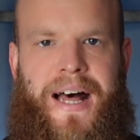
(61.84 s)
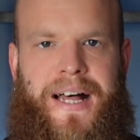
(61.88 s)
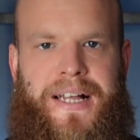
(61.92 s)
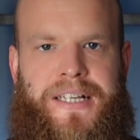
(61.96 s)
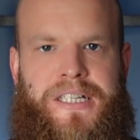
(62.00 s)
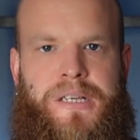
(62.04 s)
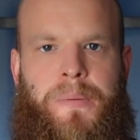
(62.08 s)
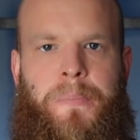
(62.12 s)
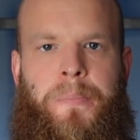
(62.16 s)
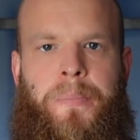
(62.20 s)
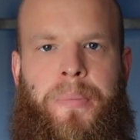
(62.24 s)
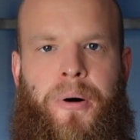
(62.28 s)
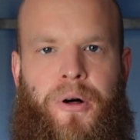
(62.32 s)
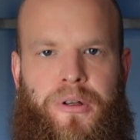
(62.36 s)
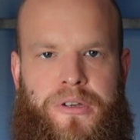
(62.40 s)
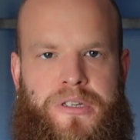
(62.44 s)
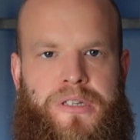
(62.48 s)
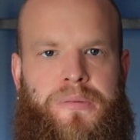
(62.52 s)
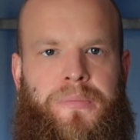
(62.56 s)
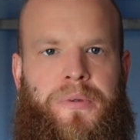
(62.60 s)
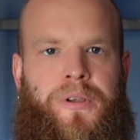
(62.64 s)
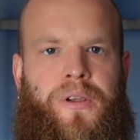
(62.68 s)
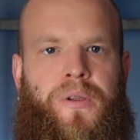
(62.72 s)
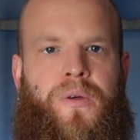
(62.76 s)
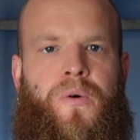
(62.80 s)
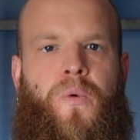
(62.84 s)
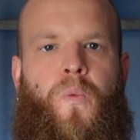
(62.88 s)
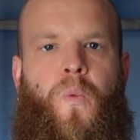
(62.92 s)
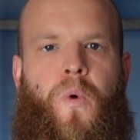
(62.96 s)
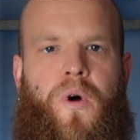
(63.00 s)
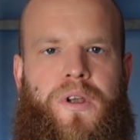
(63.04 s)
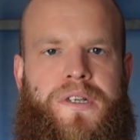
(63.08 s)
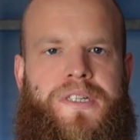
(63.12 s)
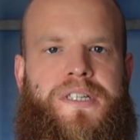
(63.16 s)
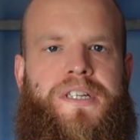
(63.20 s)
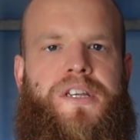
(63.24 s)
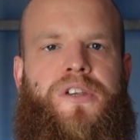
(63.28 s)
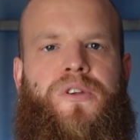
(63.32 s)
as possible
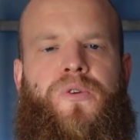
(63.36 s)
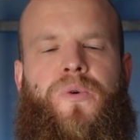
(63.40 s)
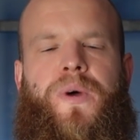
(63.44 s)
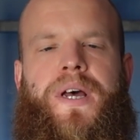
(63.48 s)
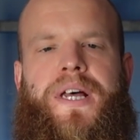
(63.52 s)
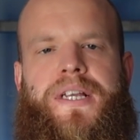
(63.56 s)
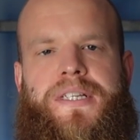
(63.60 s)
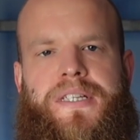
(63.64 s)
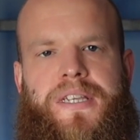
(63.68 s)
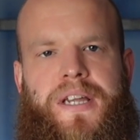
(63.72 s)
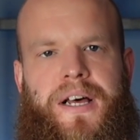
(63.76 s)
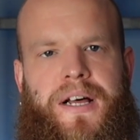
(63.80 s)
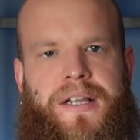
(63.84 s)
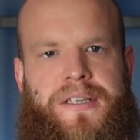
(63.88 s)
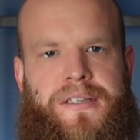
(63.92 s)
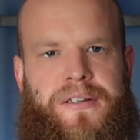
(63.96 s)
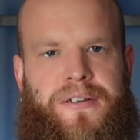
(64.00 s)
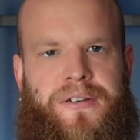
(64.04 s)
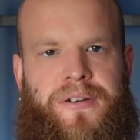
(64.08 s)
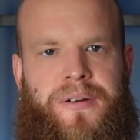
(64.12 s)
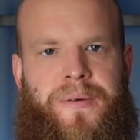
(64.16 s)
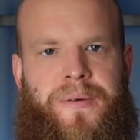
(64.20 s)
once you do get started.